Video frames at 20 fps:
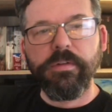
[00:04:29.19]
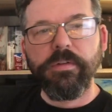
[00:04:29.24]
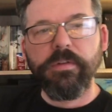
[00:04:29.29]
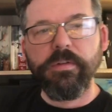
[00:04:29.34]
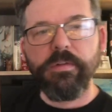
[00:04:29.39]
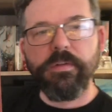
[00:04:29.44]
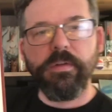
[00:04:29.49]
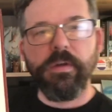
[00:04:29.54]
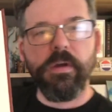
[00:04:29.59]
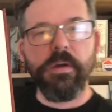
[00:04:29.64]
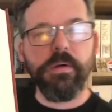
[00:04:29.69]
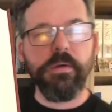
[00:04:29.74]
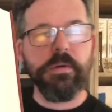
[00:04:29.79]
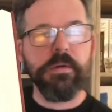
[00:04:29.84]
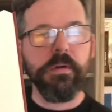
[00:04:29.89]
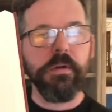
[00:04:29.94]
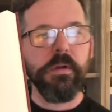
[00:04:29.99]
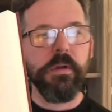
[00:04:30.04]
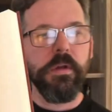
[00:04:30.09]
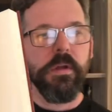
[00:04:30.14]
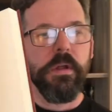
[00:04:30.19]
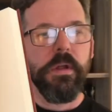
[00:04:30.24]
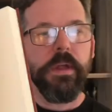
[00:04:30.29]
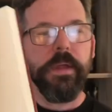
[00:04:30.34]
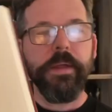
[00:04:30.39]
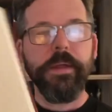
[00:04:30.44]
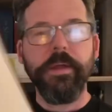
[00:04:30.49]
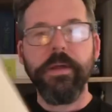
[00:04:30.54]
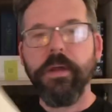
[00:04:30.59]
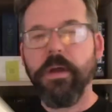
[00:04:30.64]
So,
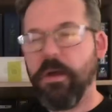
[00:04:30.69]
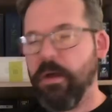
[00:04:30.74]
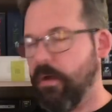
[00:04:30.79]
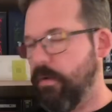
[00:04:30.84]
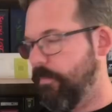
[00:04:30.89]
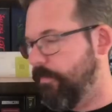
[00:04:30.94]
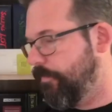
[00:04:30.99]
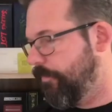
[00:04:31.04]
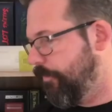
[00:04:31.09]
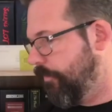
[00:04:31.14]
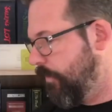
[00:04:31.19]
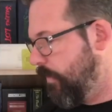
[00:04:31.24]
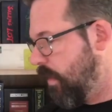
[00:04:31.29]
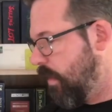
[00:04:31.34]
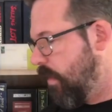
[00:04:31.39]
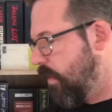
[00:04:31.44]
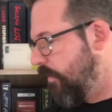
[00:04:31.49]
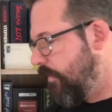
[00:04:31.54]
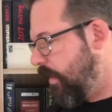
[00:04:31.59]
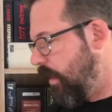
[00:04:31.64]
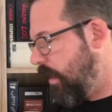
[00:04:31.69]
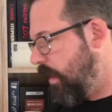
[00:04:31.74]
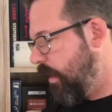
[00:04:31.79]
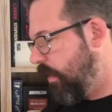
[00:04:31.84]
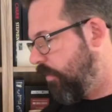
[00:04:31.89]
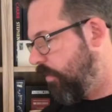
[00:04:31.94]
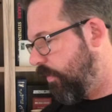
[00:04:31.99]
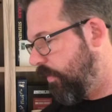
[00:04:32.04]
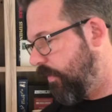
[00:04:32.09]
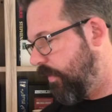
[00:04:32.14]
um, very
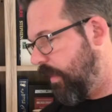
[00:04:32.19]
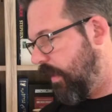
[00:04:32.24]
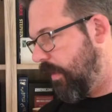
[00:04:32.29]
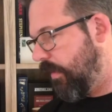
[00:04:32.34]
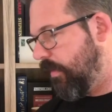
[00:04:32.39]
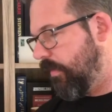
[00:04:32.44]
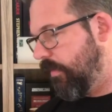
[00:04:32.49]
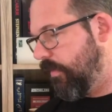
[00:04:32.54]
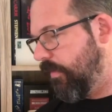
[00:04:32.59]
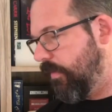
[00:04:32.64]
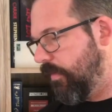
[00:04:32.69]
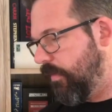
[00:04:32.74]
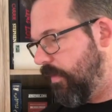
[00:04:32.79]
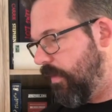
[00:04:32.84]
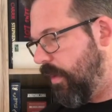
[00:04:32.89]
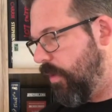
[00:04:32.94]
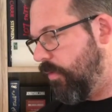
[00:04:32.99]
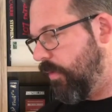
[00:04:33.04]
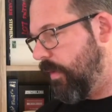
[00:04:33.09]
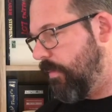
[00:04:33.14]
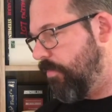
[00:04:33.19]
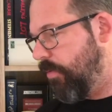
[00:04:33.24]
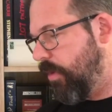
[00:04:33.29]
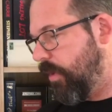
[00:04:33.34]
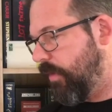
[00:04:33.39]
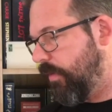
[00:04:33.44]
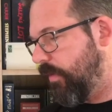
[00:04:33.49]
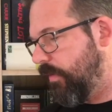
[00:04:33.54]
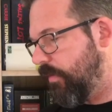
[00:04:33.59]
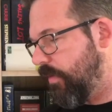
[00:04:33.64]
interesting. This is the only
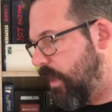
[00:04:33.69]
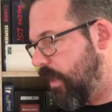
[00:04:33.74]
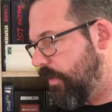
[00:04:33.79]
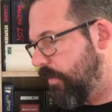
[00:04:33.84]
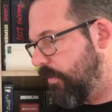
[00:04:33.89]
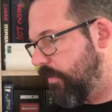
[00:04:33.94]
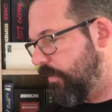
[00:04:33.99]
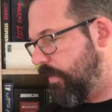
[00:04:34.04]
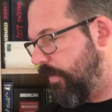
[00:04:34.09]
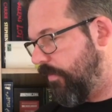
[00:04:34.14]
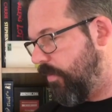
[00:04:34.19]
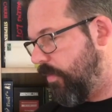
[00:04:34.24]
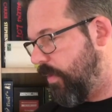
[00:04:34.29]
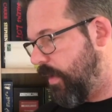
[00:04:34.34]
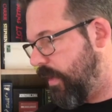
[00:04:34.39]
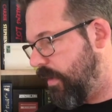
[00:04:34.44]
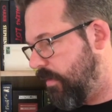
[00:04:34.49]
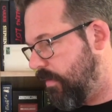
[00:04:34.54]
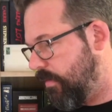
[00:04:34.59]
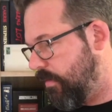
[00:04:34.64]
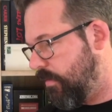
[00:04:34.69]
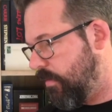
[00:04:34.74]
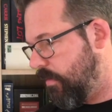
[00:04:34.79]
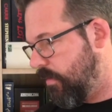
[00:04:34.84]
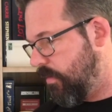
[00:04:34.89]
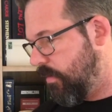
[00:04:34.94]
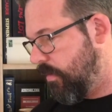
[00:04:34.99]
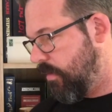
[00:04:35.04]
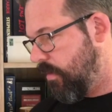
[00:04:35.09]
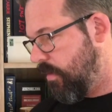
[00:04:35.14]
book this author's ever written.
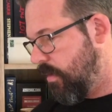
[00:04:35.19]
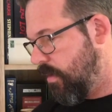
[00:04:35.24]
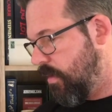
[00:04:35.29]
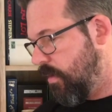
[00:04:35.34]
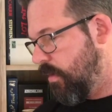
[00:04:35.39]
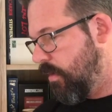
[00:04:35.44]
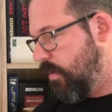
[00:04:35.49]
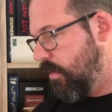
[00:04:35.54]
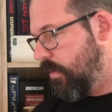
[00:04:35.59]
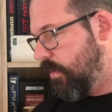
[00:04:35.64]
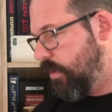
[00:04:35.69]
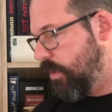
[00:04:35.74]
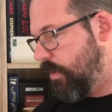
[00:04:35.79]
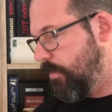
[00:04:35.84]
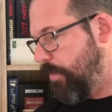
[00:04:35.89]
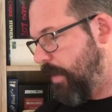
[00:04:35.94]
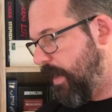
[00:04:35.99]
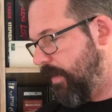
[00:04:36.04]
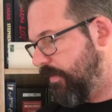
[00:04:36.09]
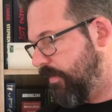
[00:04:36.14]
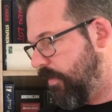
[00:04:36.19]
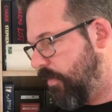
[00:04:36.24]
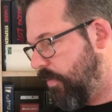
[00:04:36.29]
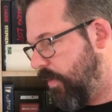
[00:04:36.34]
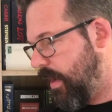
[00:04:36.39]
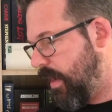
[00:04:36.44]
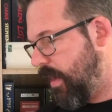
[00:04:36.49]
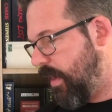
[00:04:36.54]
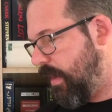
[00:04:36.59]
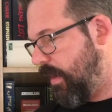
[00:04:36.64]
She passed
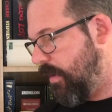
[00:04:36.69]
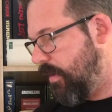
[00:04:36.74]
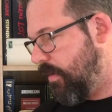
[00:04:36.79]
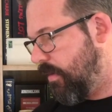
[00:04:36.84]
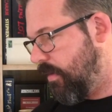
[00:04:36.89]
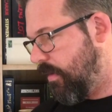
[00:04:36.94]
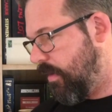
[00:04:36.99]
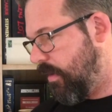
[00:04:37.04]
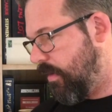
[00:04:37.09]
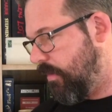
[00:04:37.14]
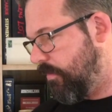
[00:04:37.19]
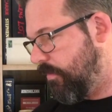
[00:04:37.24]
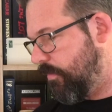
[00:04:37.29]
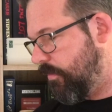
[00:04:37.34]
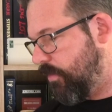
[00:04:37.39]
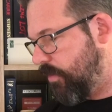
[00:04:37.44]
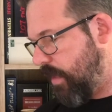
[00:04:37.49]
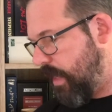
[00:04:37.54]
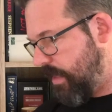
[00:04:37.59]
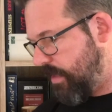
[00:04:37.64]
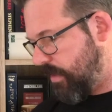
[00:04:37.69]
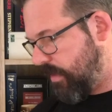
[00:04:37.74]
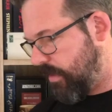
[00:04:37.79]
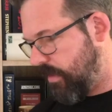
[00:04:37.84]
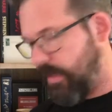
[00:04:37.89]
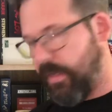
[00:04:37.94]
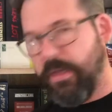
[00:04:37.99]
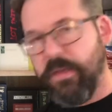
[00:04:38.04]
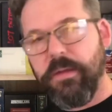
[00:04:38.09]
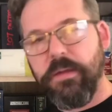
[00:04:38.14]
away um,
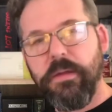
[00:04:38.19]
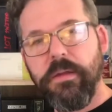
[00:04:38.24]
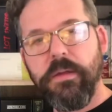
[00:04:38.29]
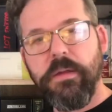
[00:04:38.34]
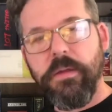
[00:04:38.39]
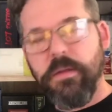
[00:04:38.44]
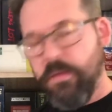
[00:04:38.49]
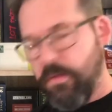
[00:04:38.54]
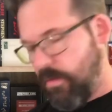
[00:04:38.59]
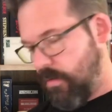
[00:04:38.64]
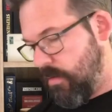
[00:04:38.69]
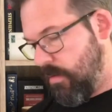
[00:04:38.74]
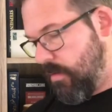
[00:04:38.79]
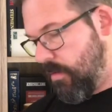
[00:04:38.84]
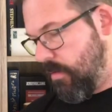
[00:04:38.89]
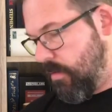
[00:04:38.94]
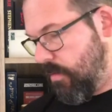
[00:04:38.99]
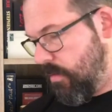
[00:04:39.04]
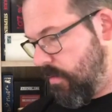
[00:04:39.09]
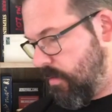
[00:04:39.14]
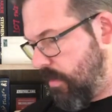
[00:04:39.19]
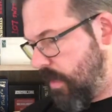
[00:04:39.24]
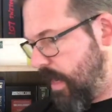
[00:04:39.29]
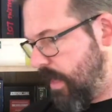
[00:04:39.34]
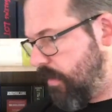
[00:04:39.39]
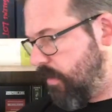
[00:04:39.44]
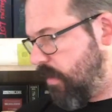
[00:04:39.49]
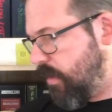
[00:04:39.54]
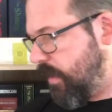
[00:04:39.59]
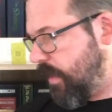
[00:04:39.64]
tragically
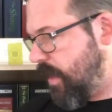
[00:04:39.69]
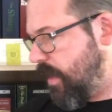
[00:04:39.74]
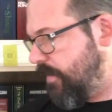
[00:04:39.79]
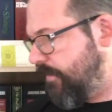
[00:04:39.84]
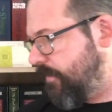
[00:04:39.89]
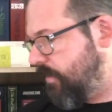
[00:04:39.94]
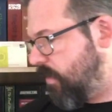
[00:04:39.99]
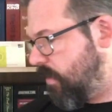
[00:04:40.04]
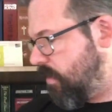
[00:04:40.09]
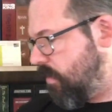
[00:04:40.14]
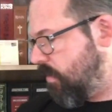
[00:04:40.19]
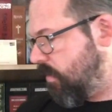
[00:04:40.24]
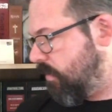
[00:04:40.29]
not long after.